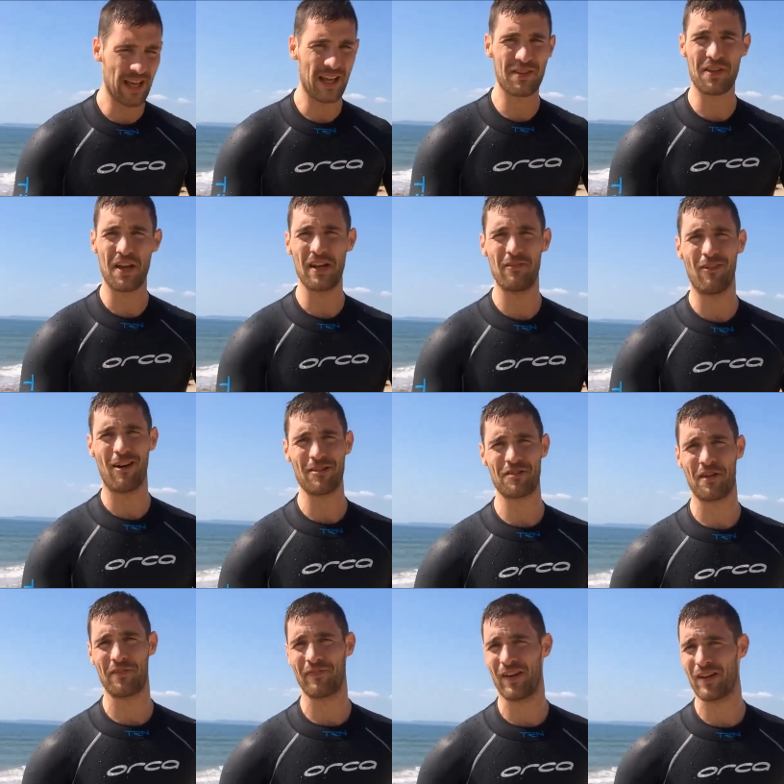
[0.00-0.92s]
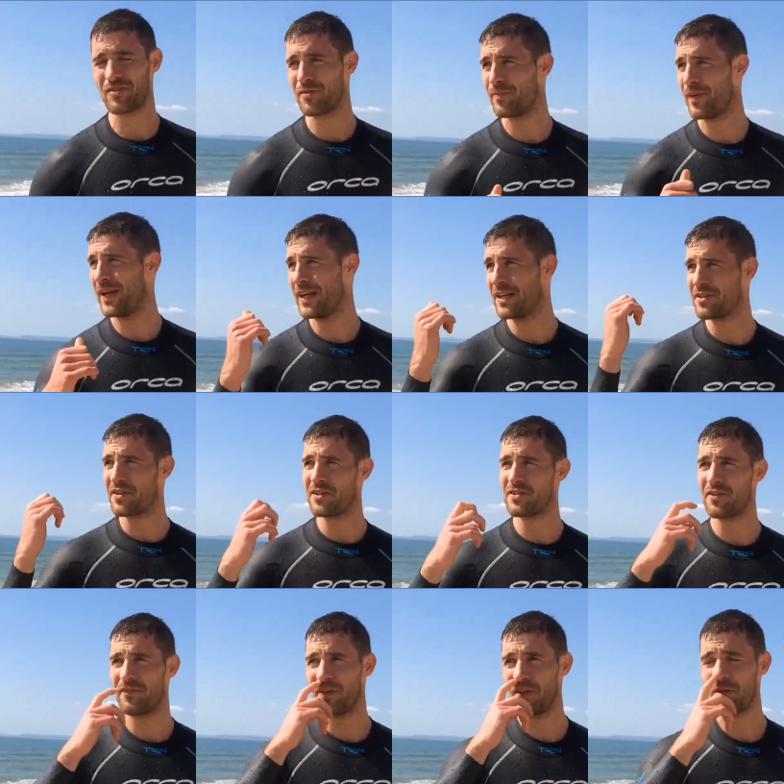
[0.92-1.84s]
It's only around 700 metres,
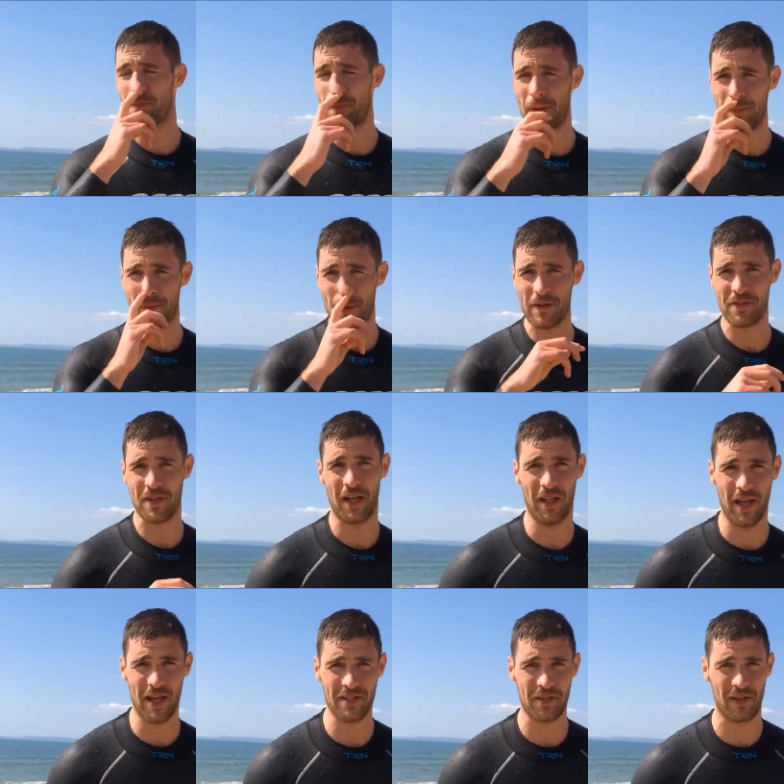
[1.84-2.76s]
there's a few speedboats out there,